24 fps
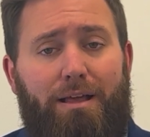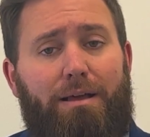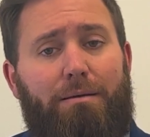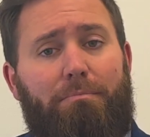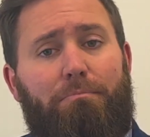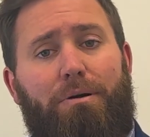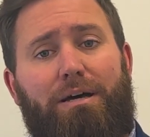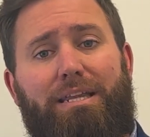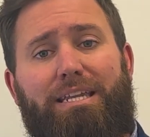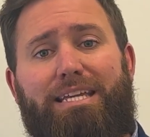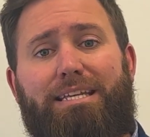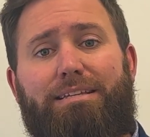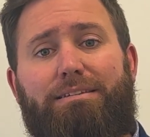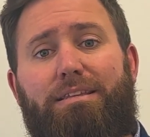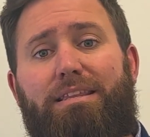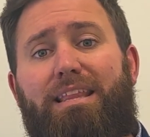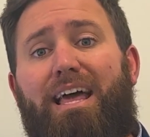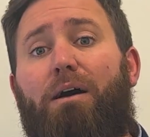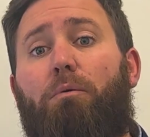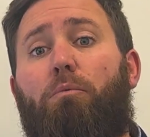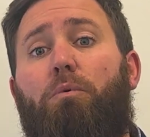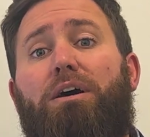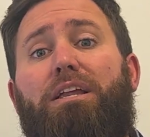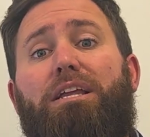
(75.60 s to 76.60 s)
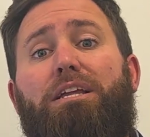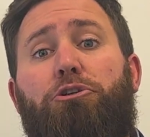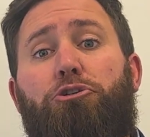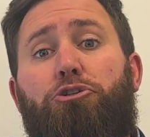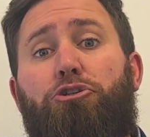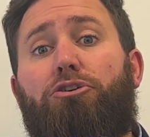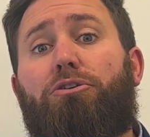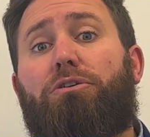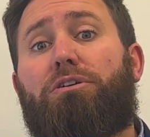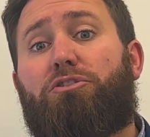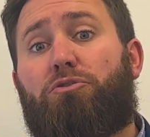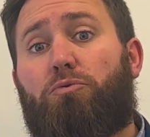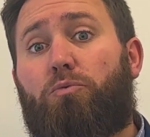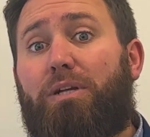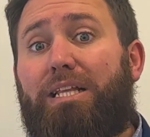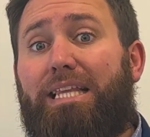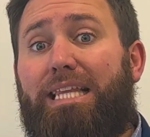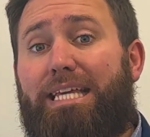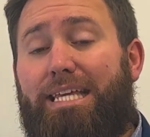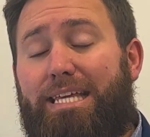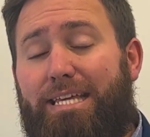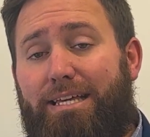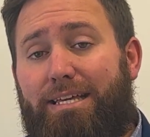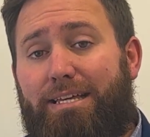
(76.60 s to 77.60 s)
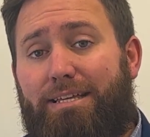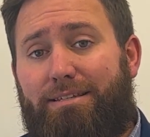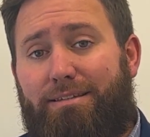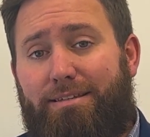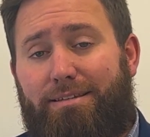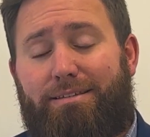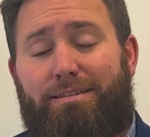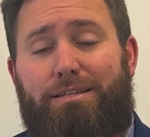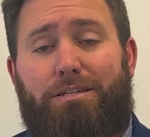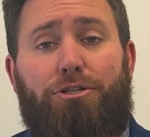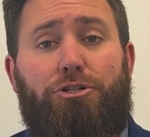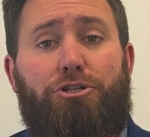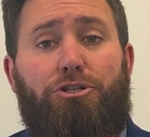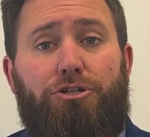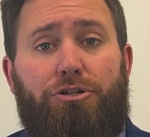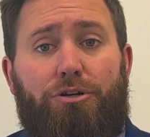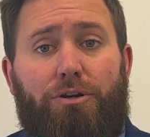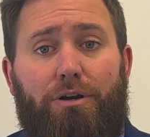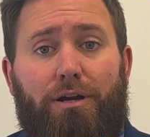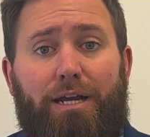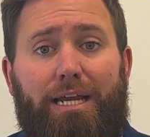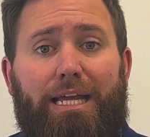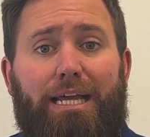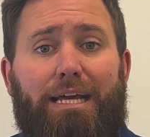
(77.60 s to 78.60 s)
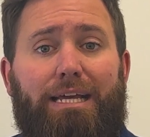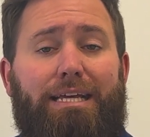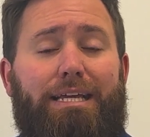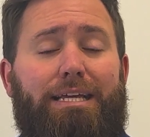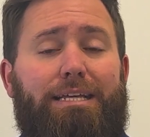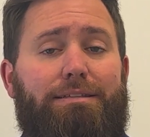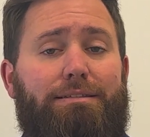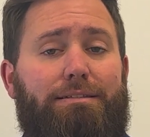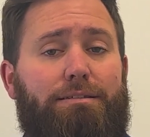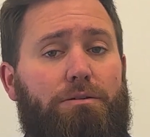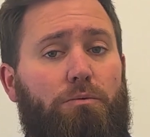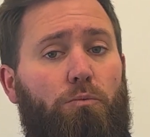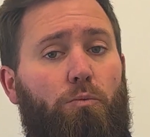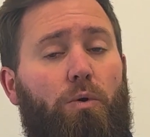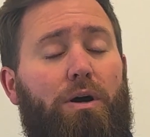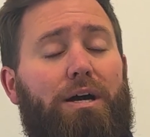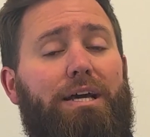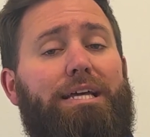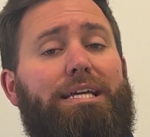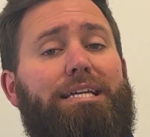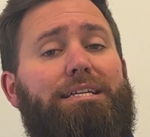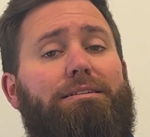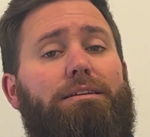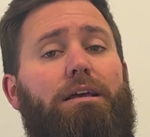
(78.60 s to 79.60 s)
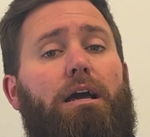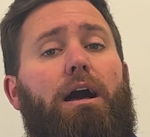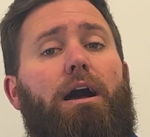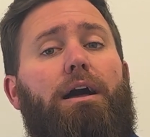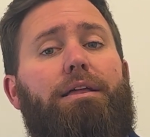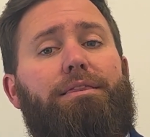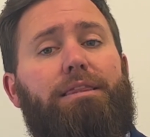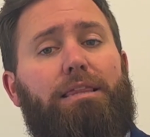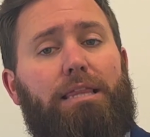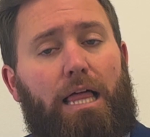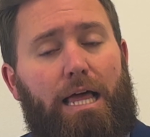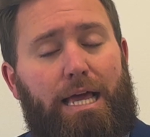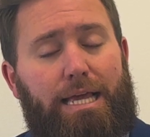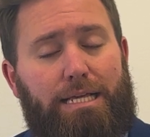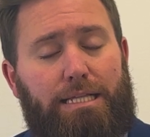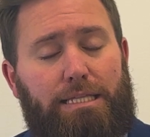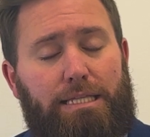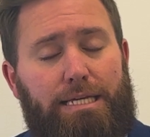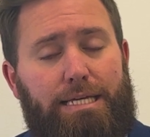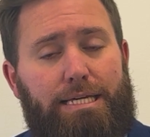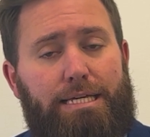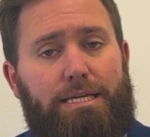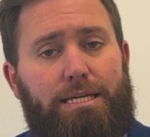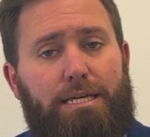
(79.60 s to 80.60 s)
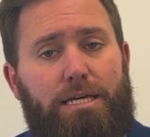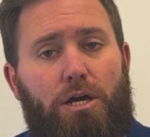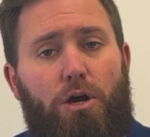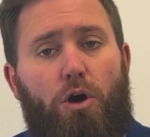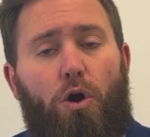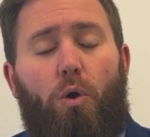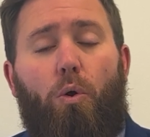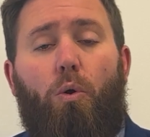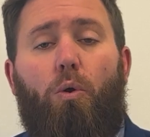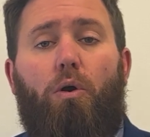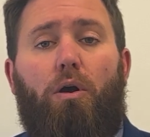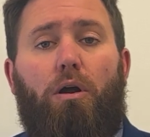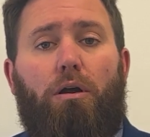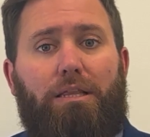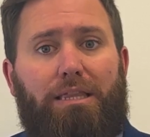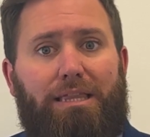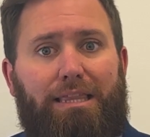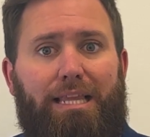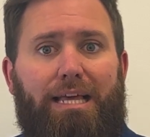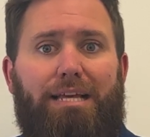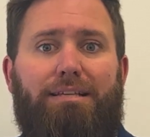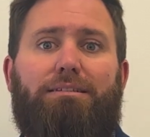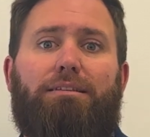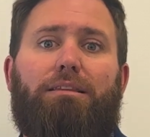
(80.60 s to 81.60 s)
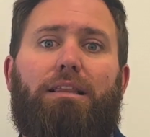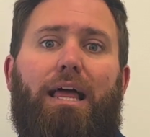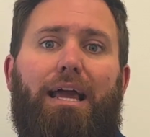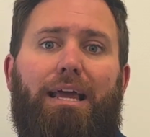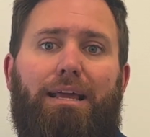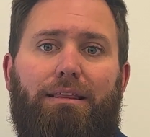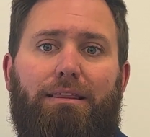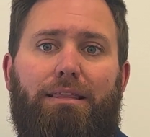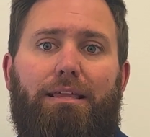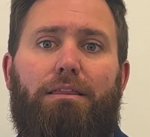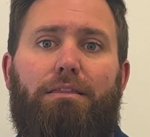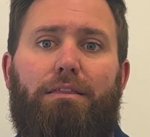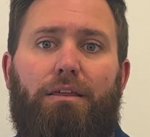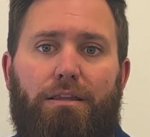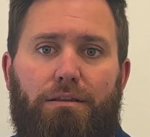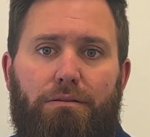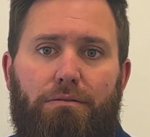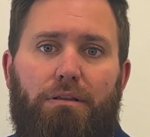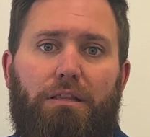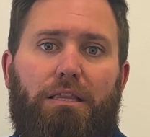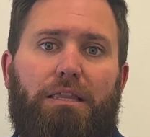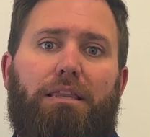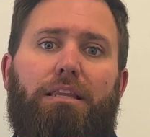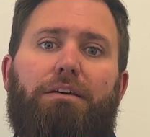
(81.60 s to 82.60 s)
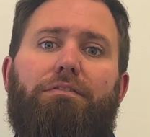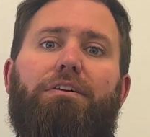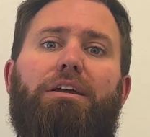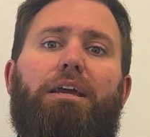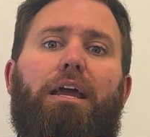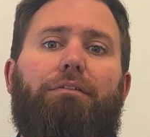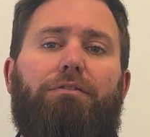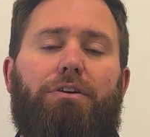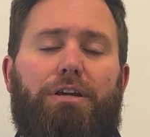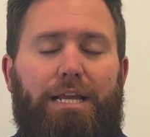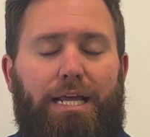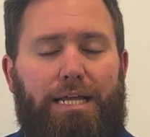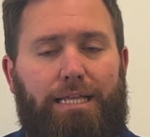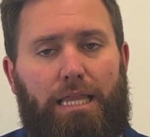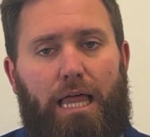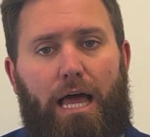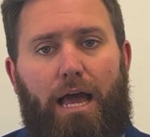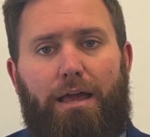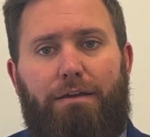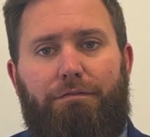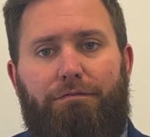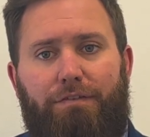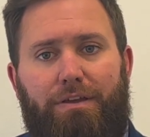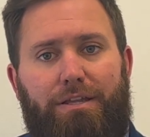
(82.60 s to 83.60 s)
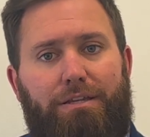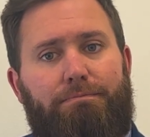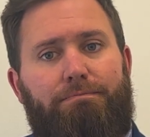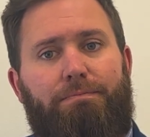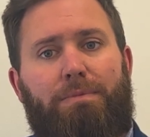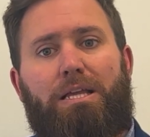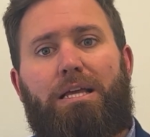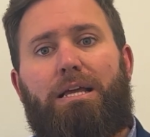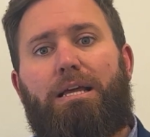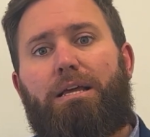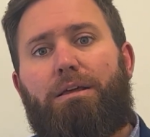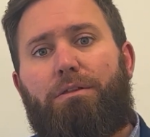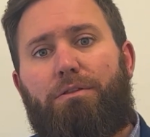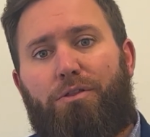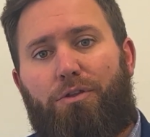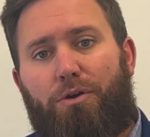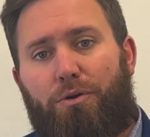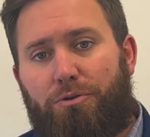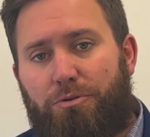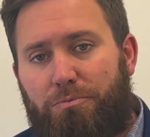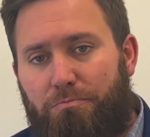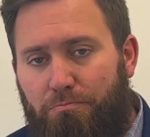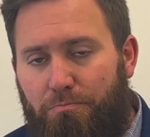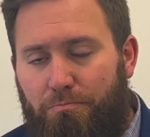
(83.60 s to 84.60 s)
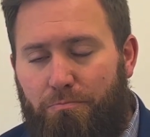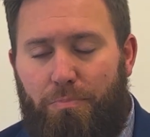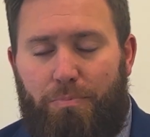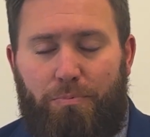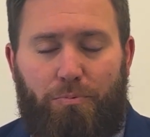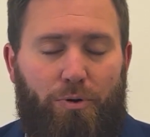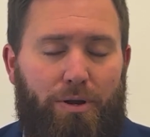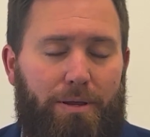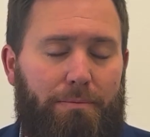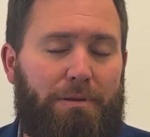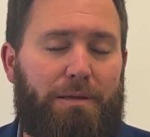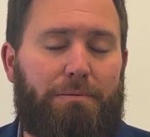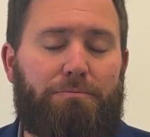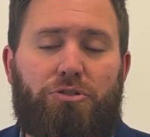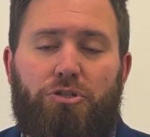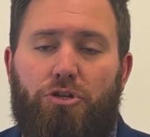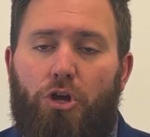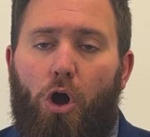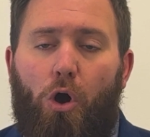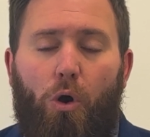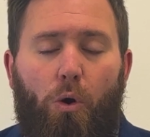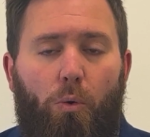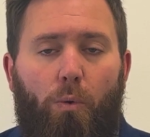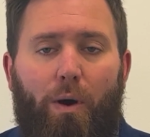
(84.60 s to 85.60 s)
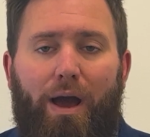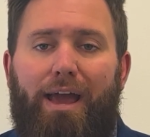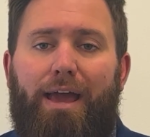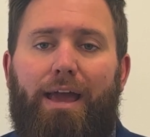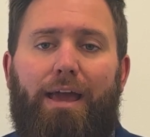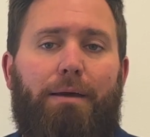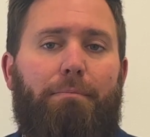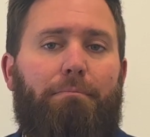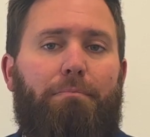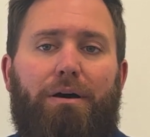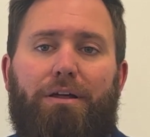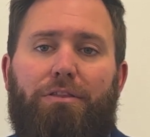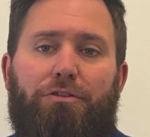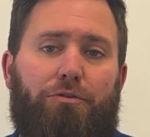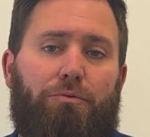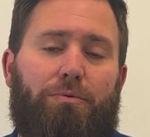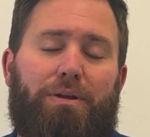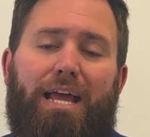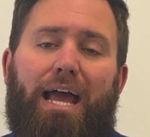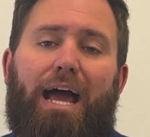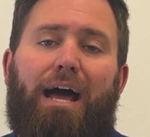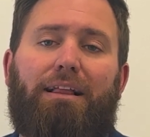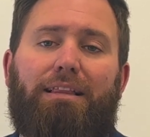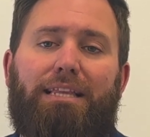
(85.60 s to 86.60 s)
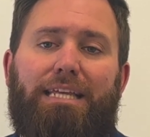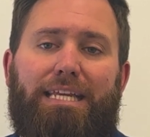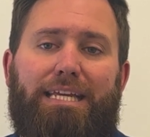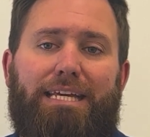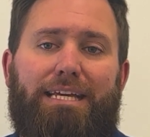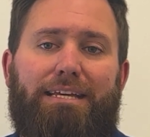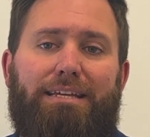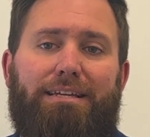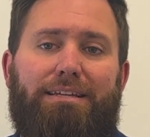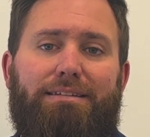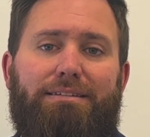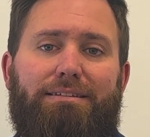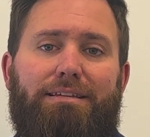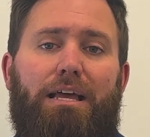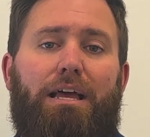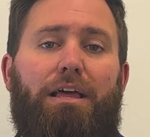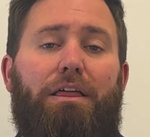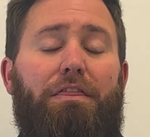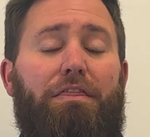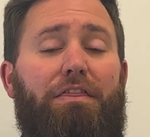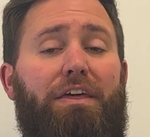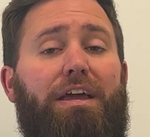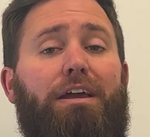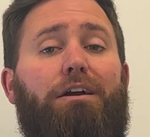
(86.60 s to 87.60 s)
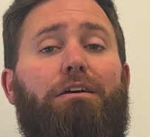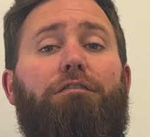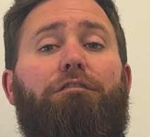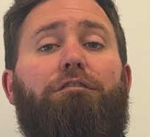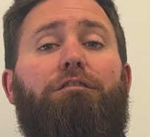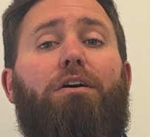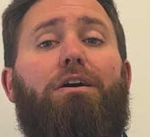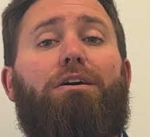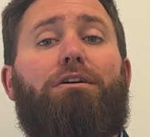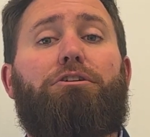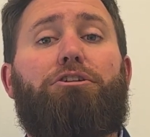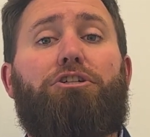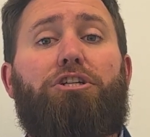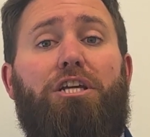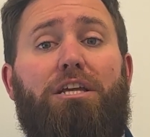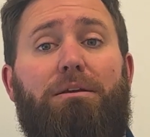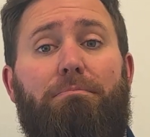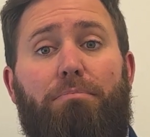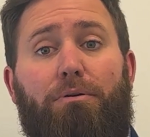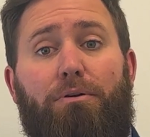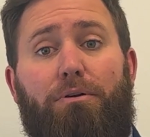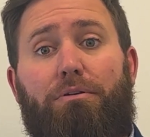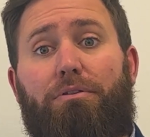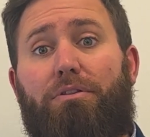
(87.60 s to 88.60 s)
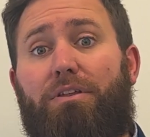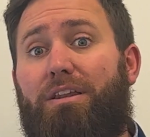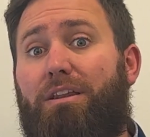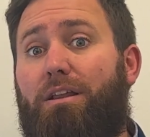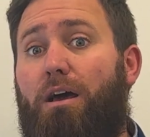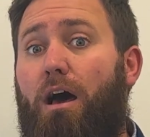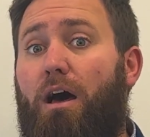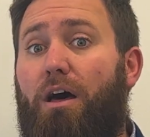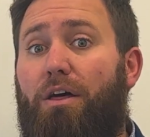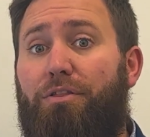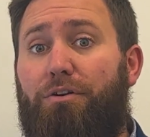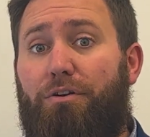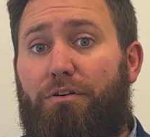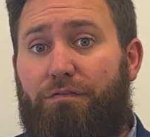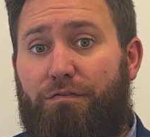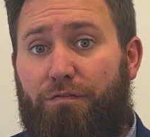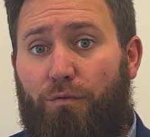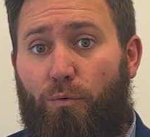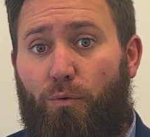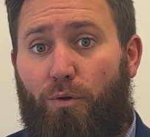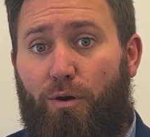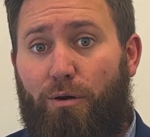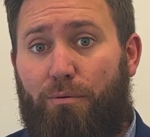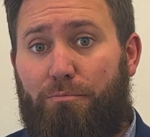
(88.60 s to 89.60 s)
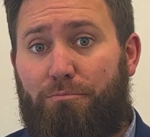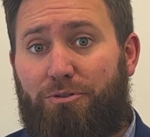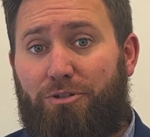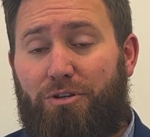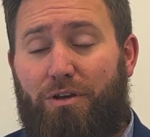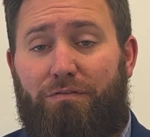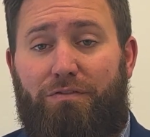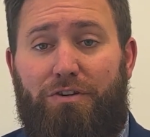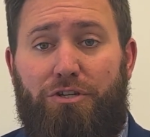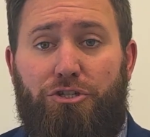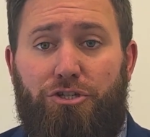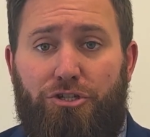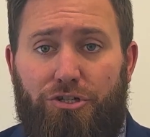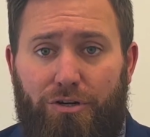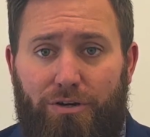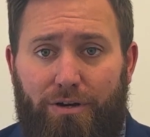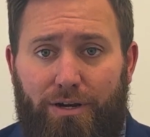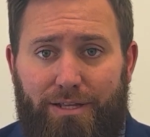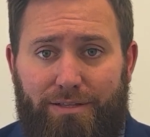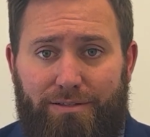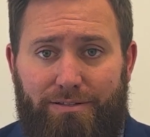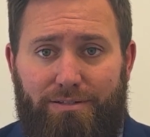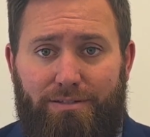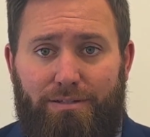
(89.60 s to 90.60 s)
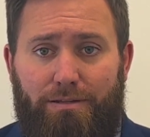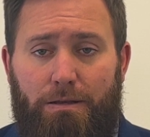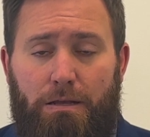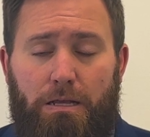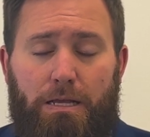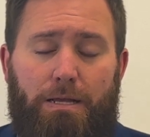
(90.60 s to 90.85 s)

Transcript: But isn't that what insurance really is insuring against what is unlikely or less likely than living everyday life, and those premiums go away, but the reality is they are far cheaper than other forms of insurance.